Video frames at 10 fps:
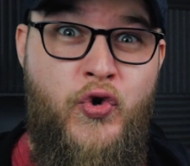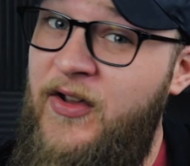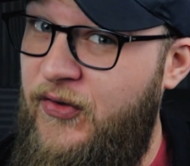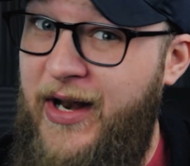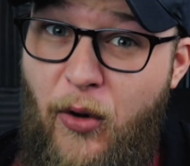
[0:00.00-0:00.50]

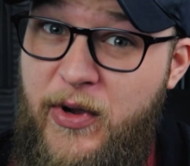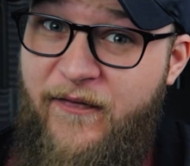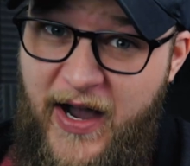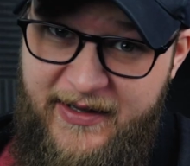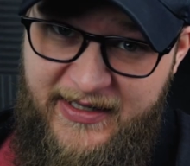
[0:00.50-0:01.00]
So now we
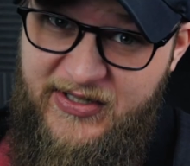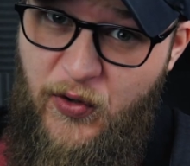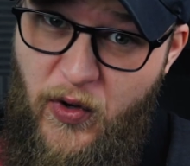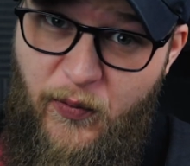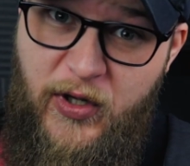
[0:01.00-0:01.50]
finally
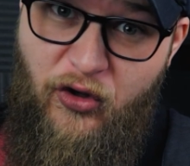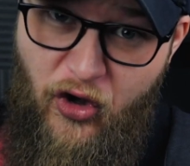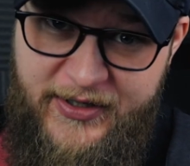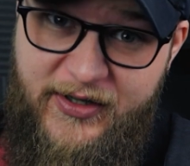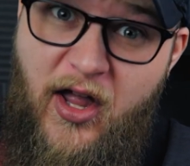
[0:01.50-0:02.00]
see what one looks